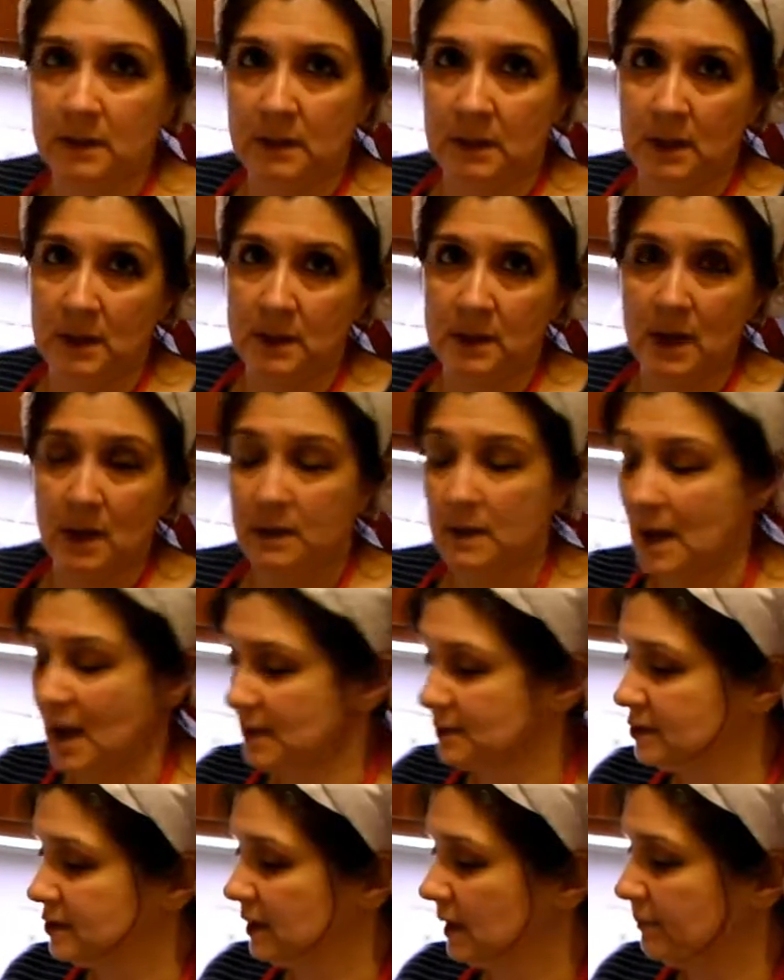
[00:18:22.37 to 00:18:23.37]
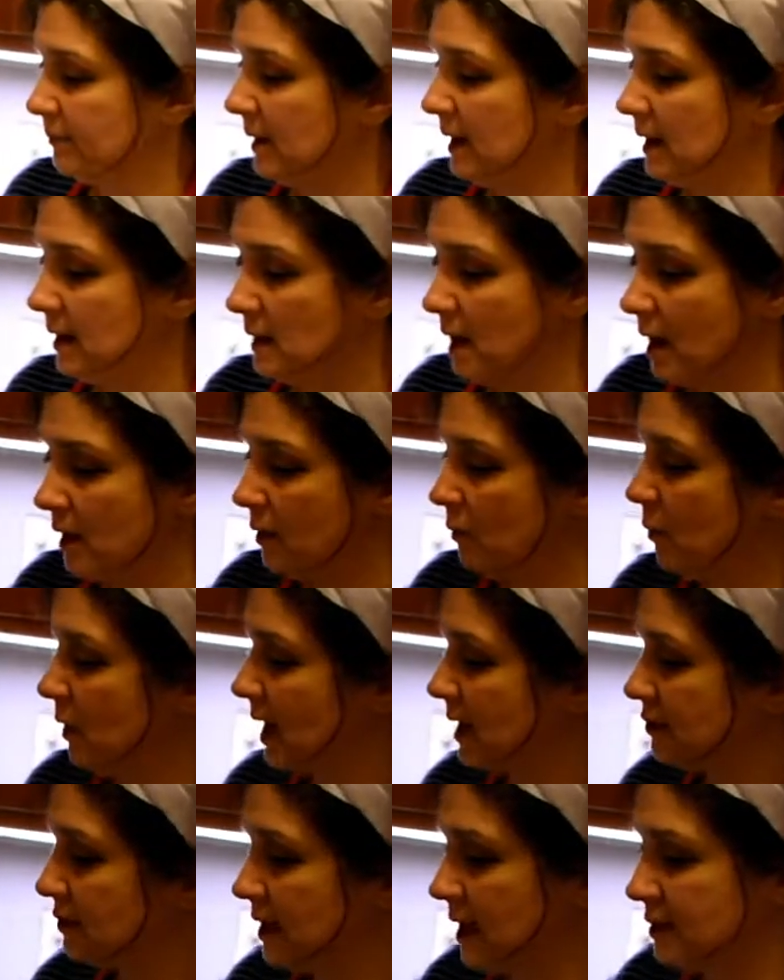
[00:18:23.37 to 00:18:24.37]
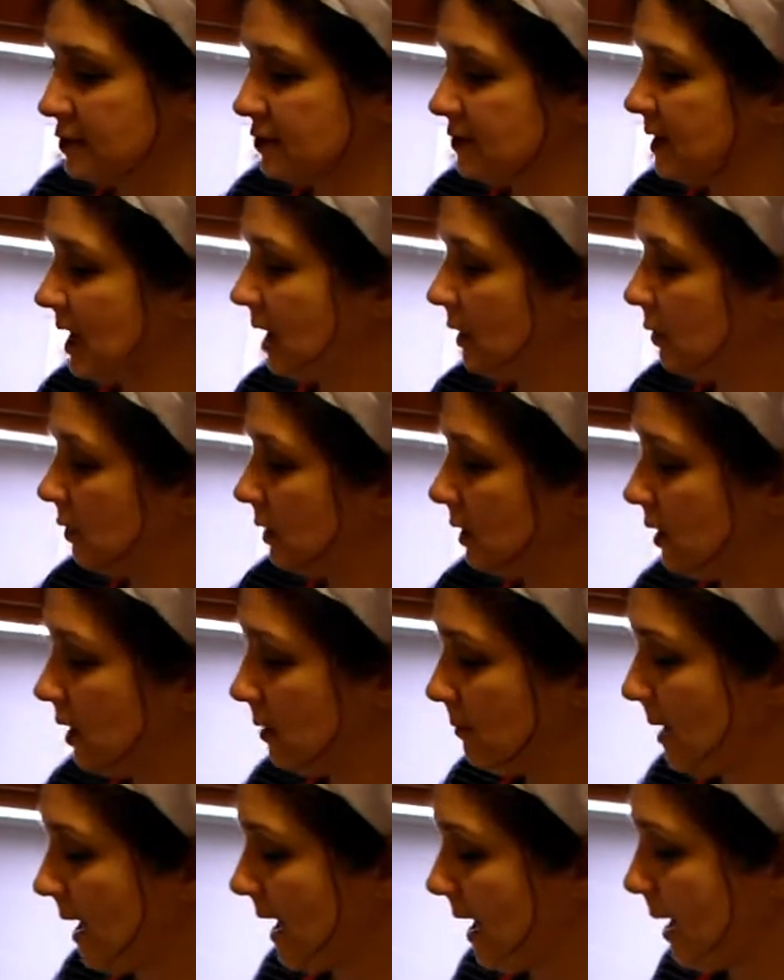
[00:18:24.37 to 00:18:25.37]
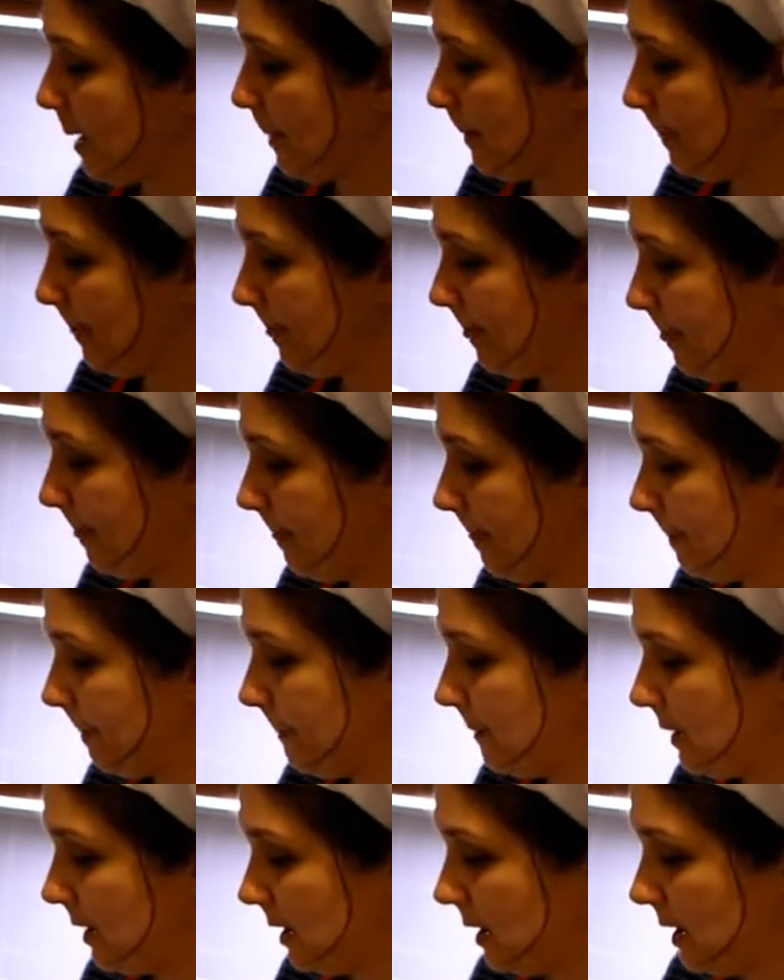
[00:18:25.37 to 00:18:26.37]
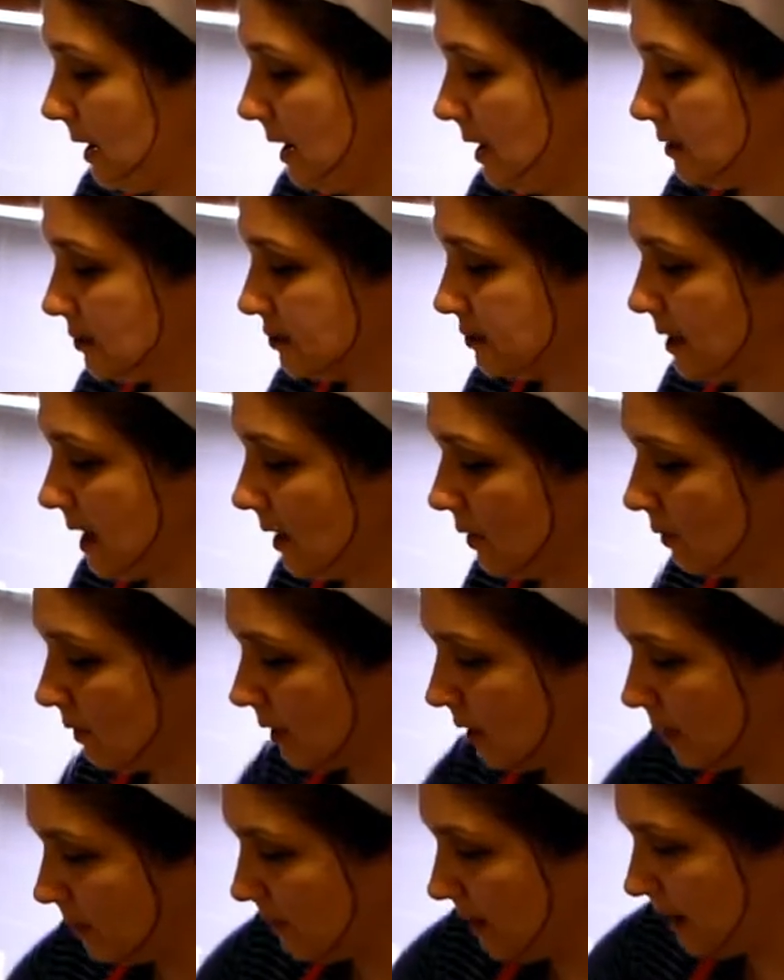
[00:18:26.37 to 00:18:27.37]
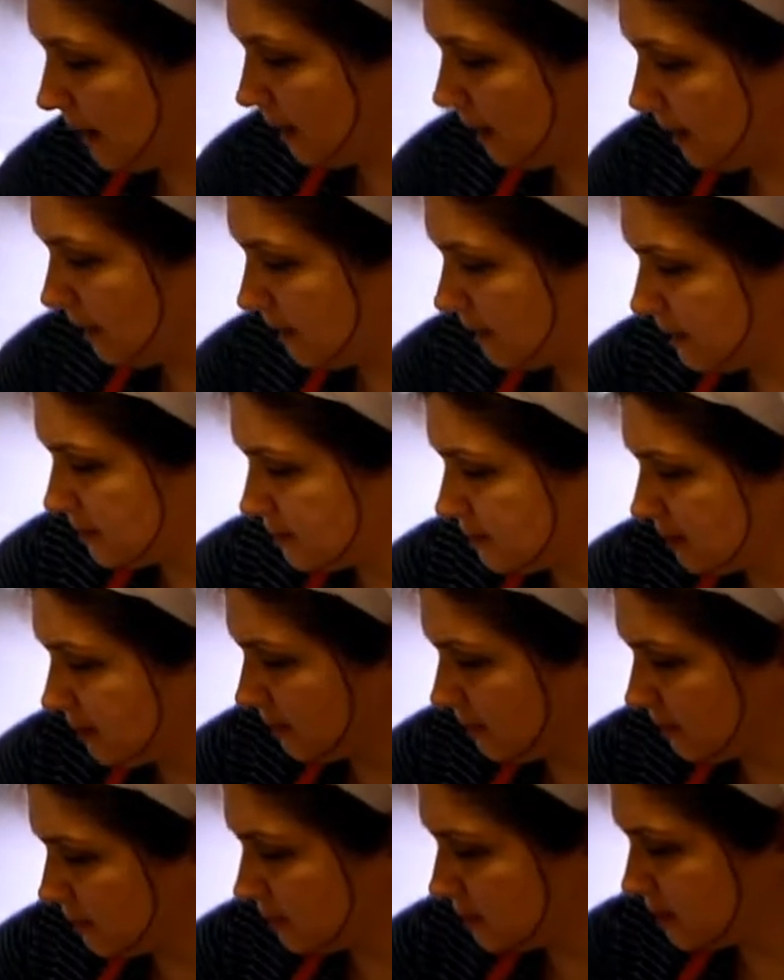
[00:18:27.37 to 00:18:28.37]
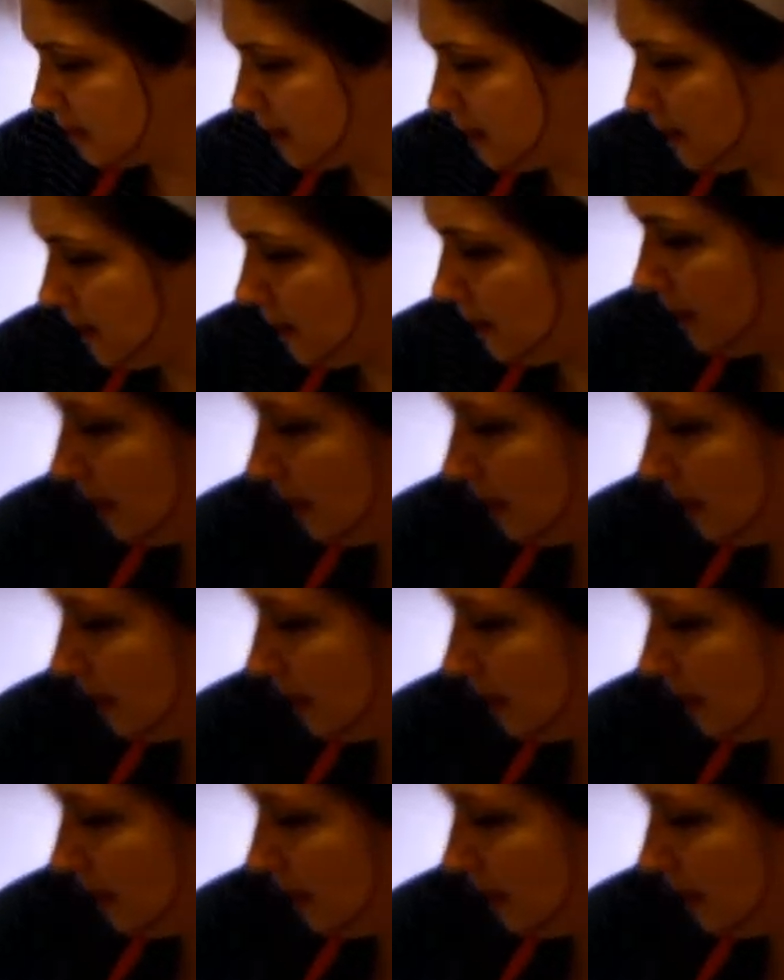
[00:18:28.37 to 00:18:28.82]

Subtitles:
need a non-stick pan. Otherwise, it's not going to come out. It's not going to come out. And this here, see,